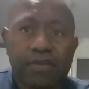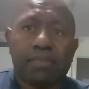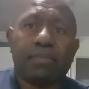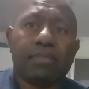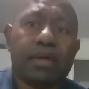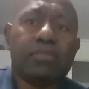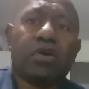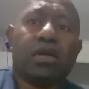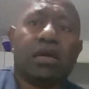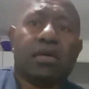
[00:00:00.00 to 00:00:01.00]
am, am
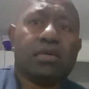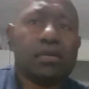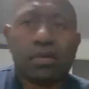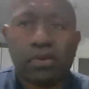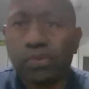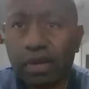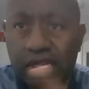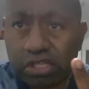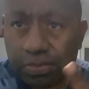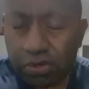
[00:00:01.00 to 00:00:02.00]
not a
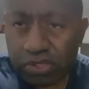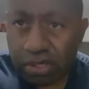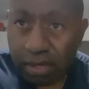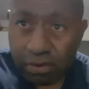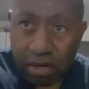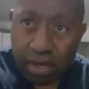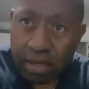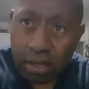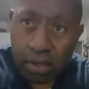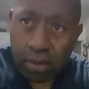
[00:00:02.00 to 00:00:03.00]
religious person. I'm not a
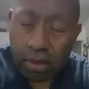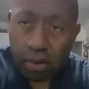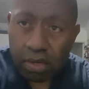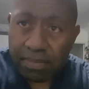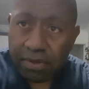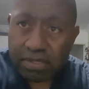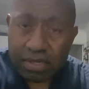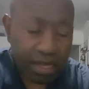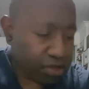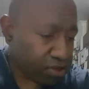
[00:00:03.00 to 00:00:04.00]
holy
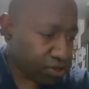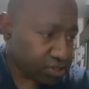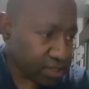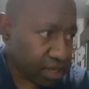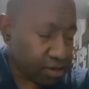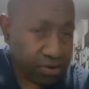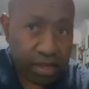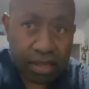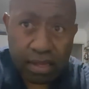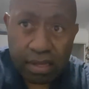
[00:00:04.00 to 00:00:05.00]
person. I curse. I
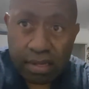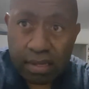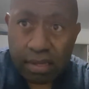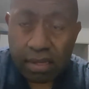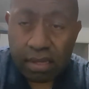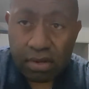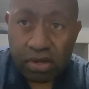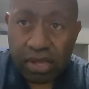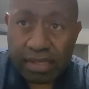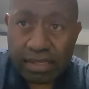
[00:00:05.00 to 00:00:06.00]
drink
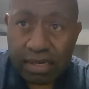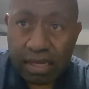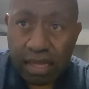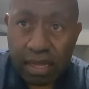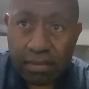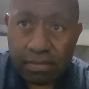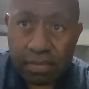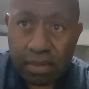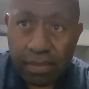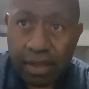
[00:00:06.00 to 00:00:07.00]
occasionally. Um,
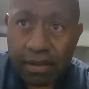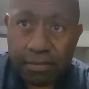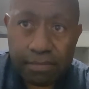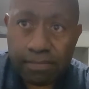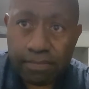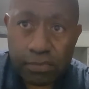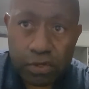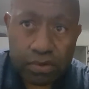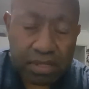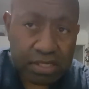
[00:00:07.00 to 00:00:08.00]
I might
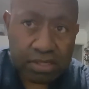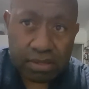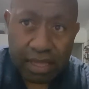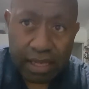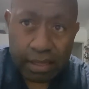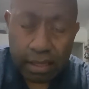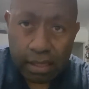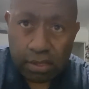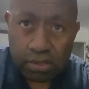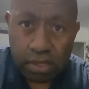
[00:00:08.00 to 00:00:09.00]
do this or that.
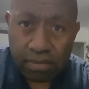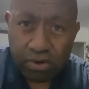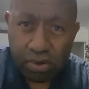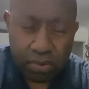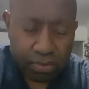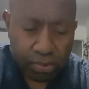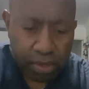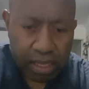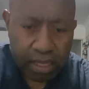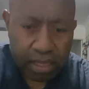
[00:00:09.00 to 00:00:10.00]
So I'm
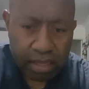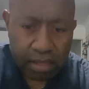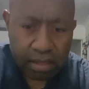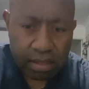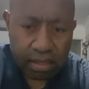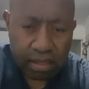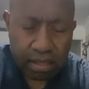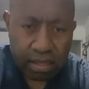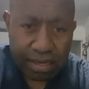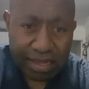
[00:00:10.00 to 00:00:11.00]
nowhere
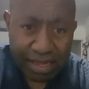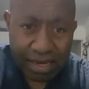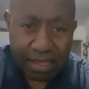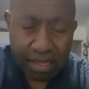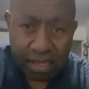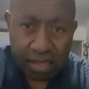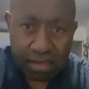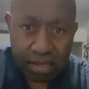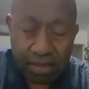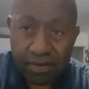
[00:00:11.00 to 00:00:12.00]
nearly
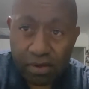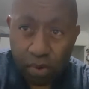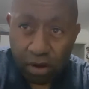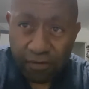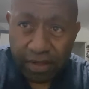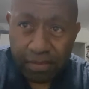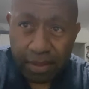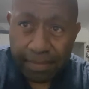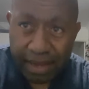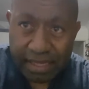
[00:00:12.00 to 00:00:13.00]
even qualified to be
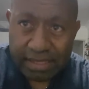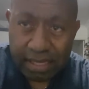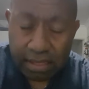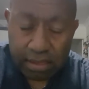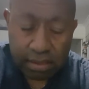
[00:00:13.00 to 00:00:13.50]
a pastor